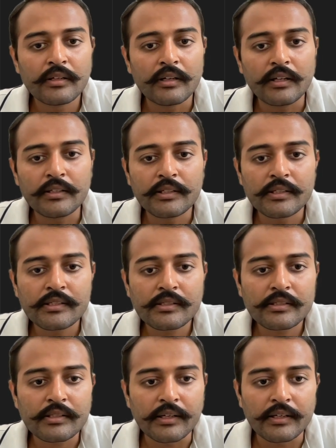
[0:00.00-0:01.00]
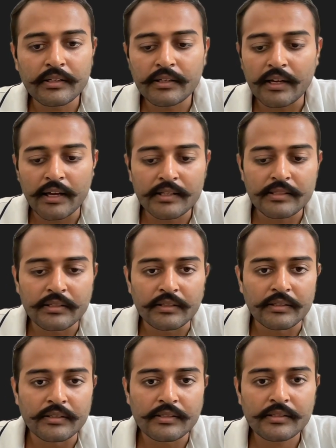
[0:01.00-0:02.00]
I'll just send as it
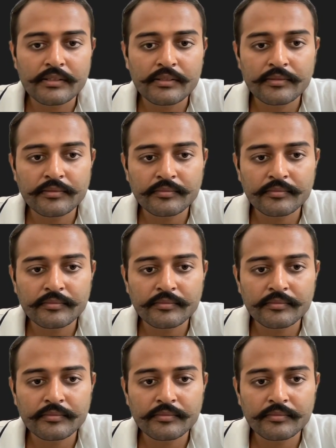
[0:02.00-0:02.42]
is,